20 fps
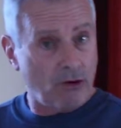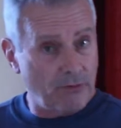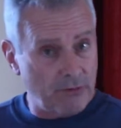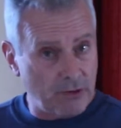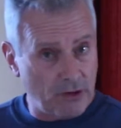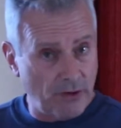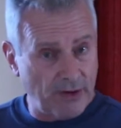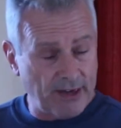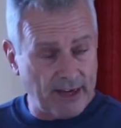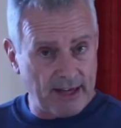
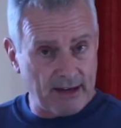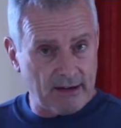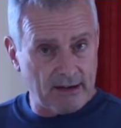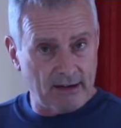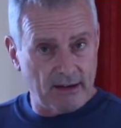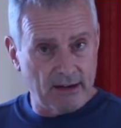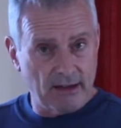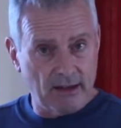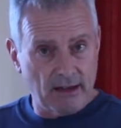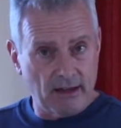overdoing
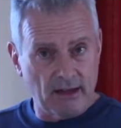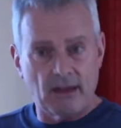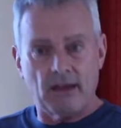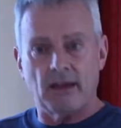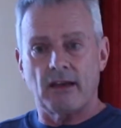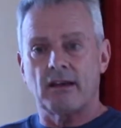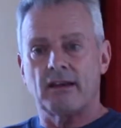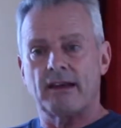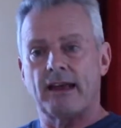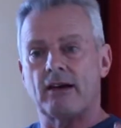it.
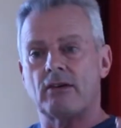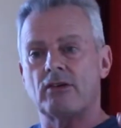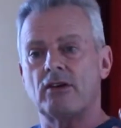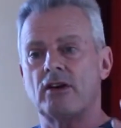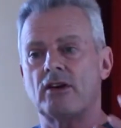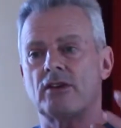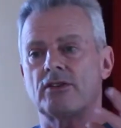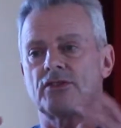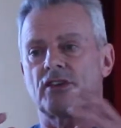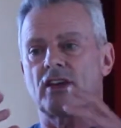Now,
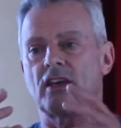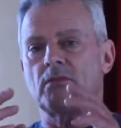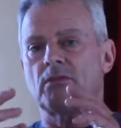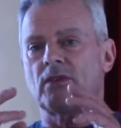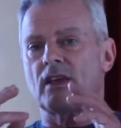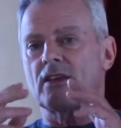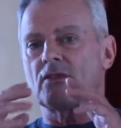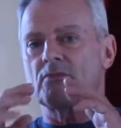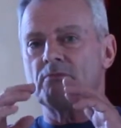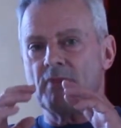to
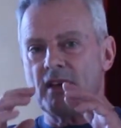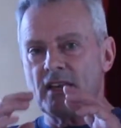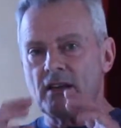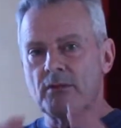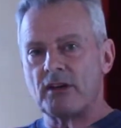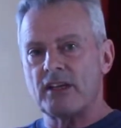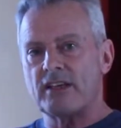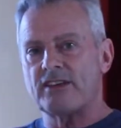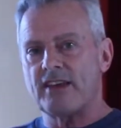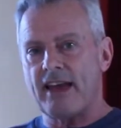keep things
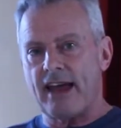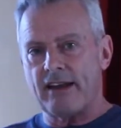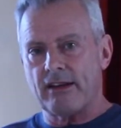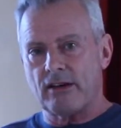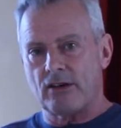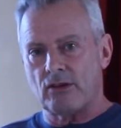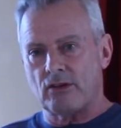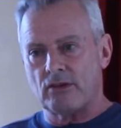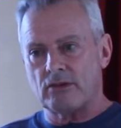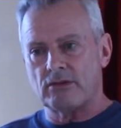minimally
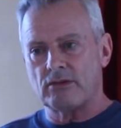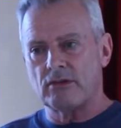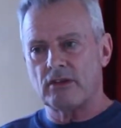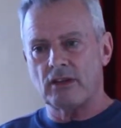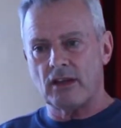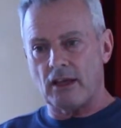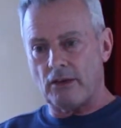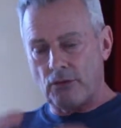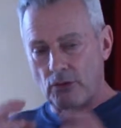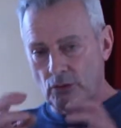technical,
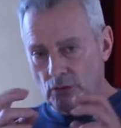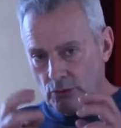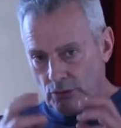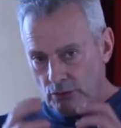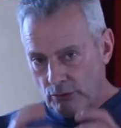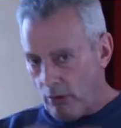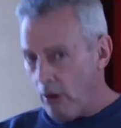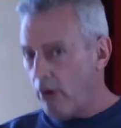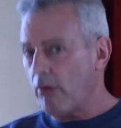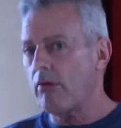if you do
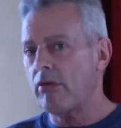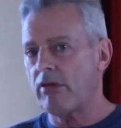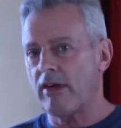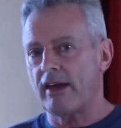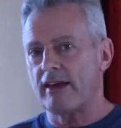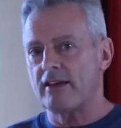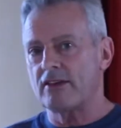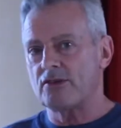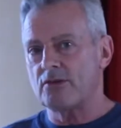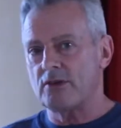the wrong
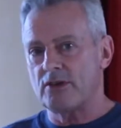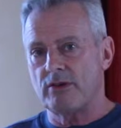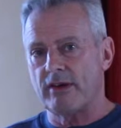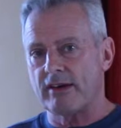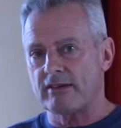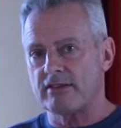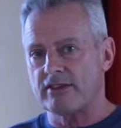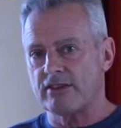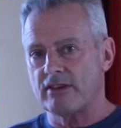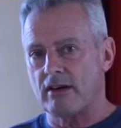things when you
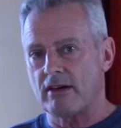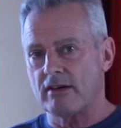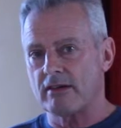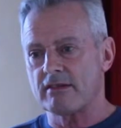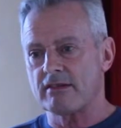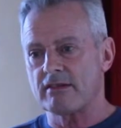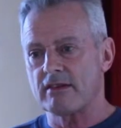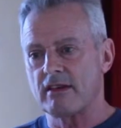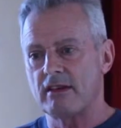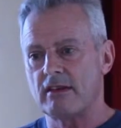
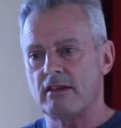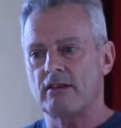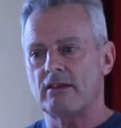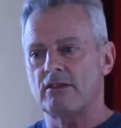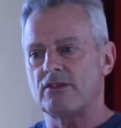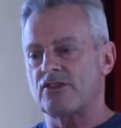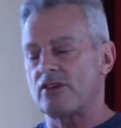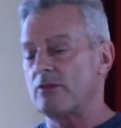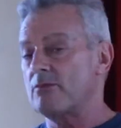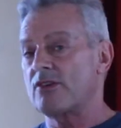exercise,
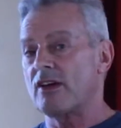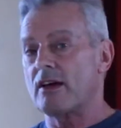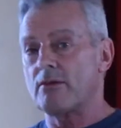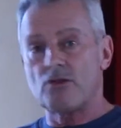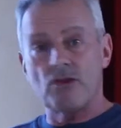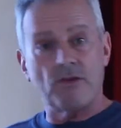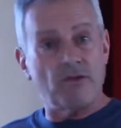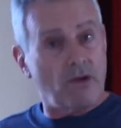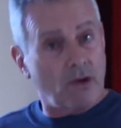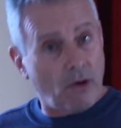
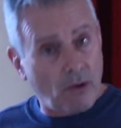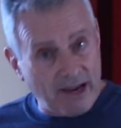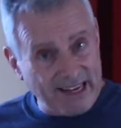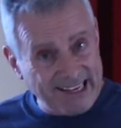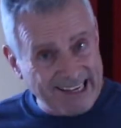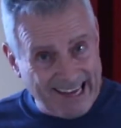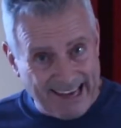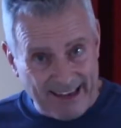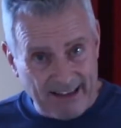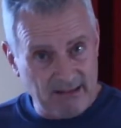sometimes you have no
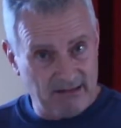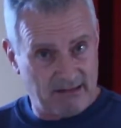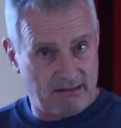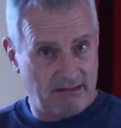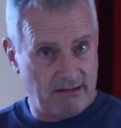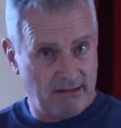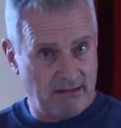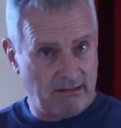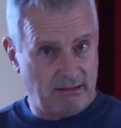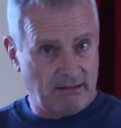idea
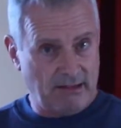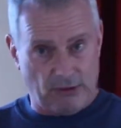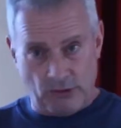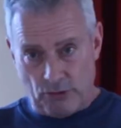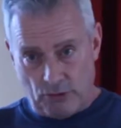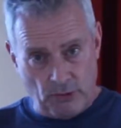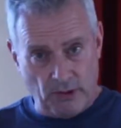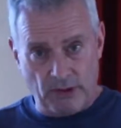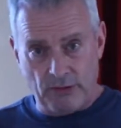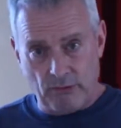that
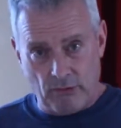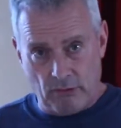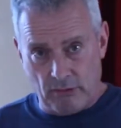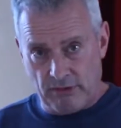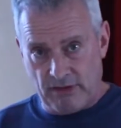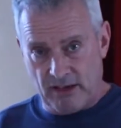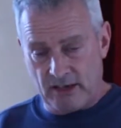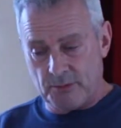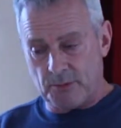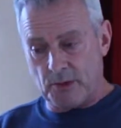you're doing the
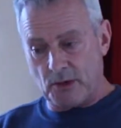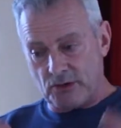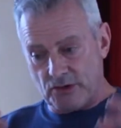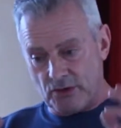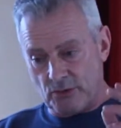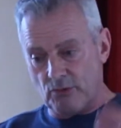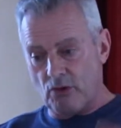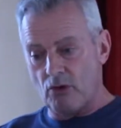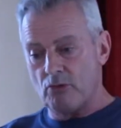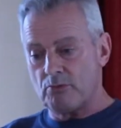wrong things
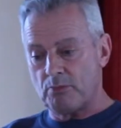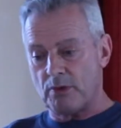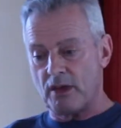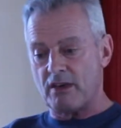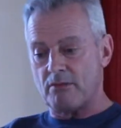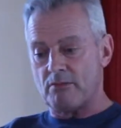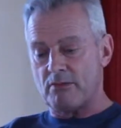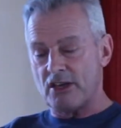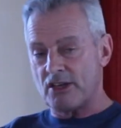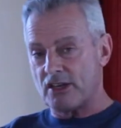because it won't be
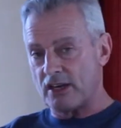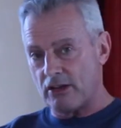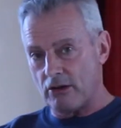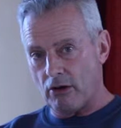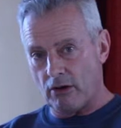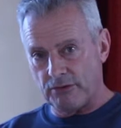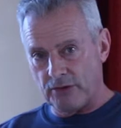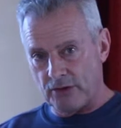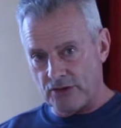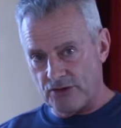immediately
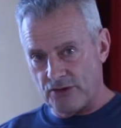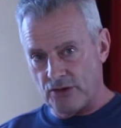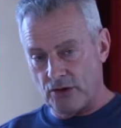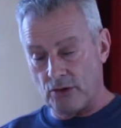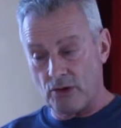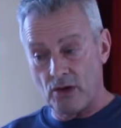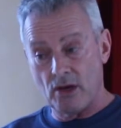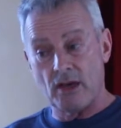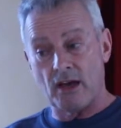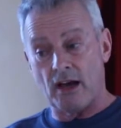obvious to
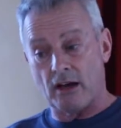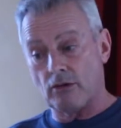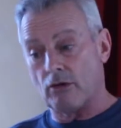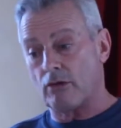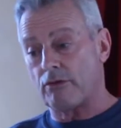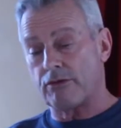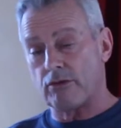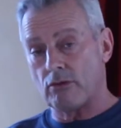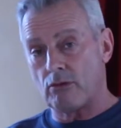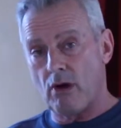you, and
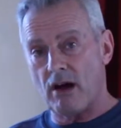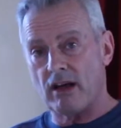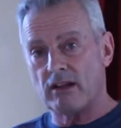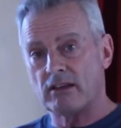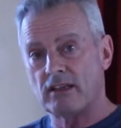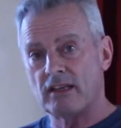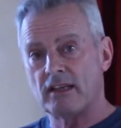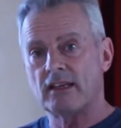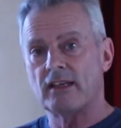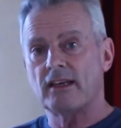not for a
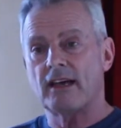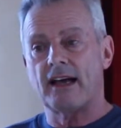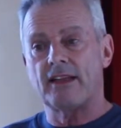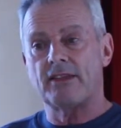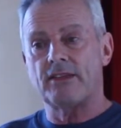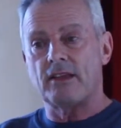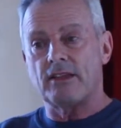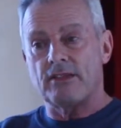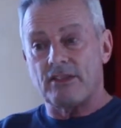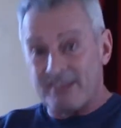while.
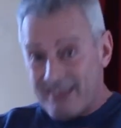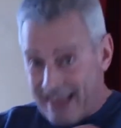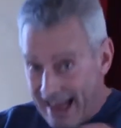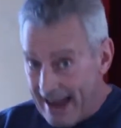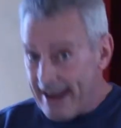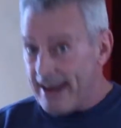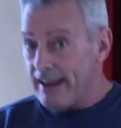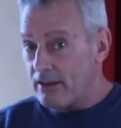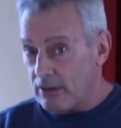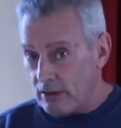And the
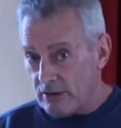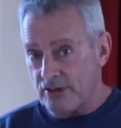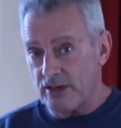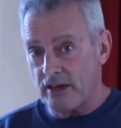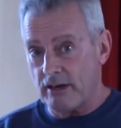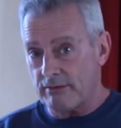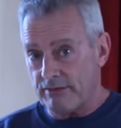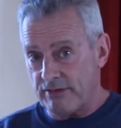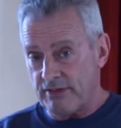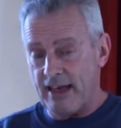technical
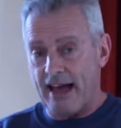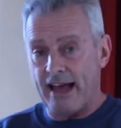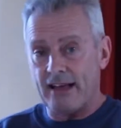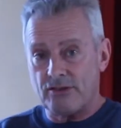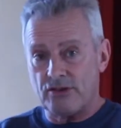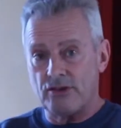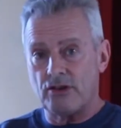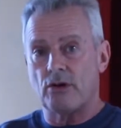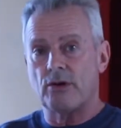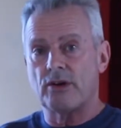term for
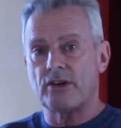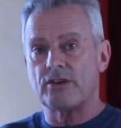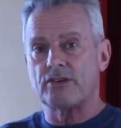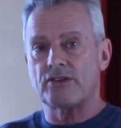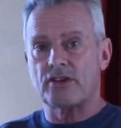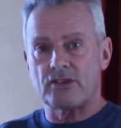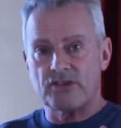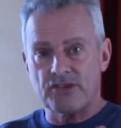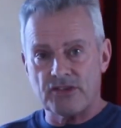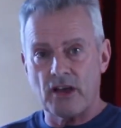that, to know it,
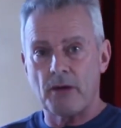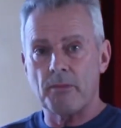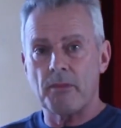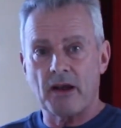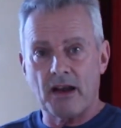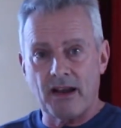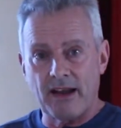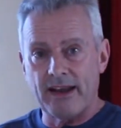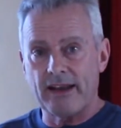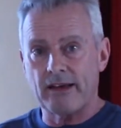is
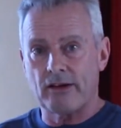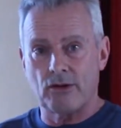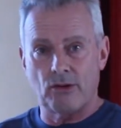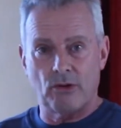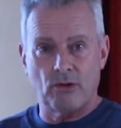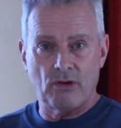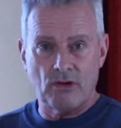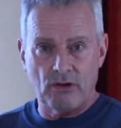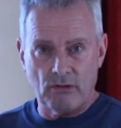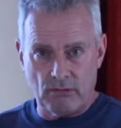
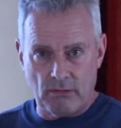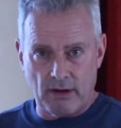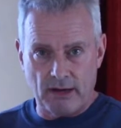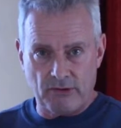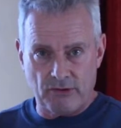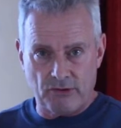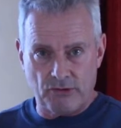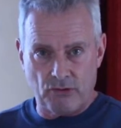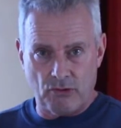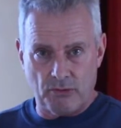subclinical
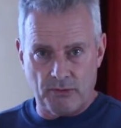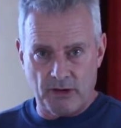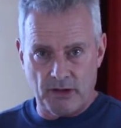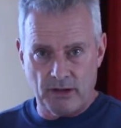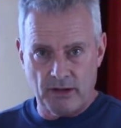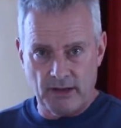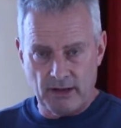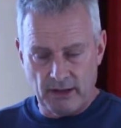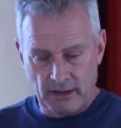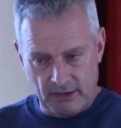microtrauma.
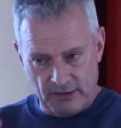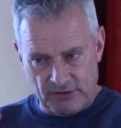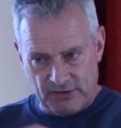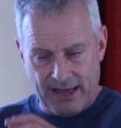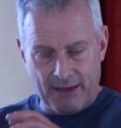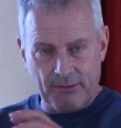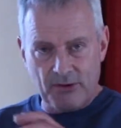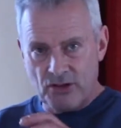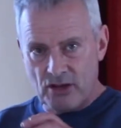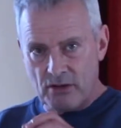It's
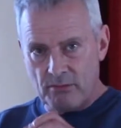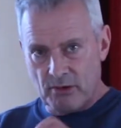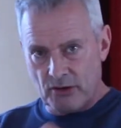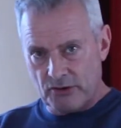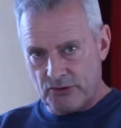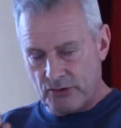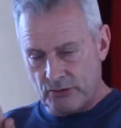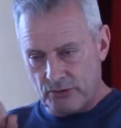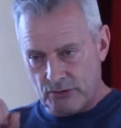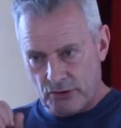damaging
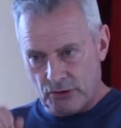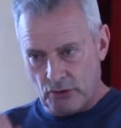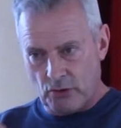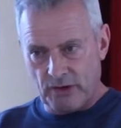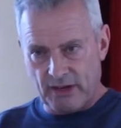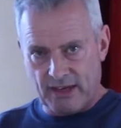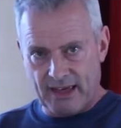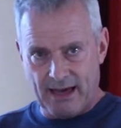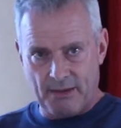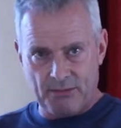muscles,
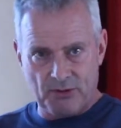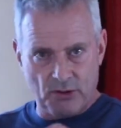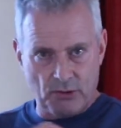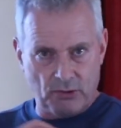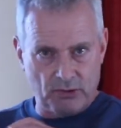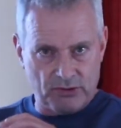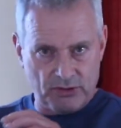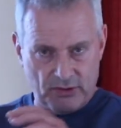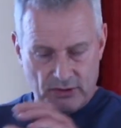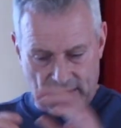joint
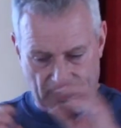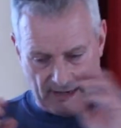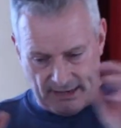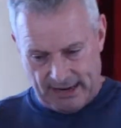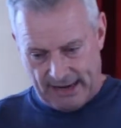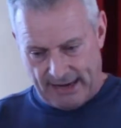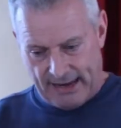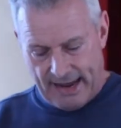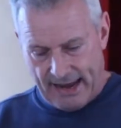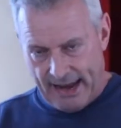capsules,
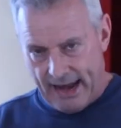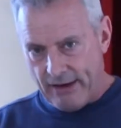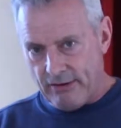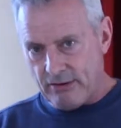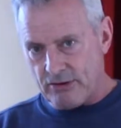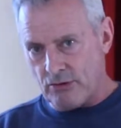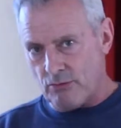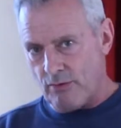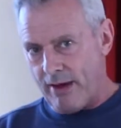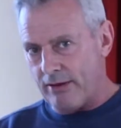and
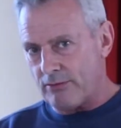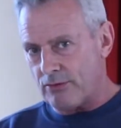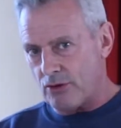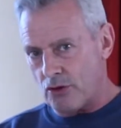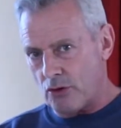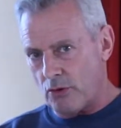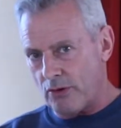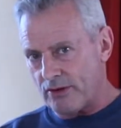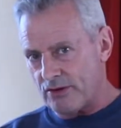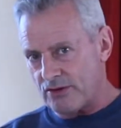areas around the
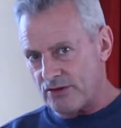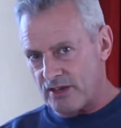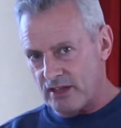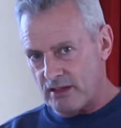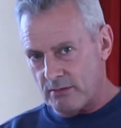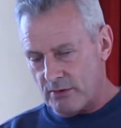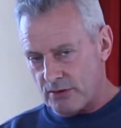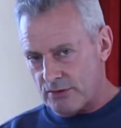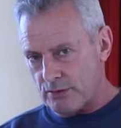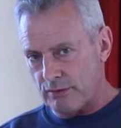joints
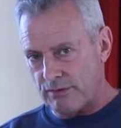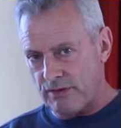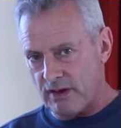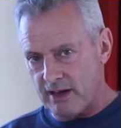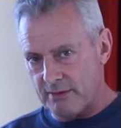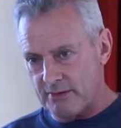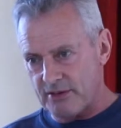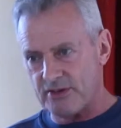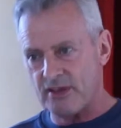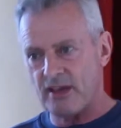and muscle
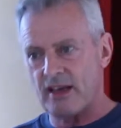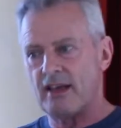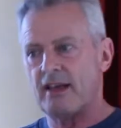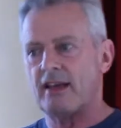fibers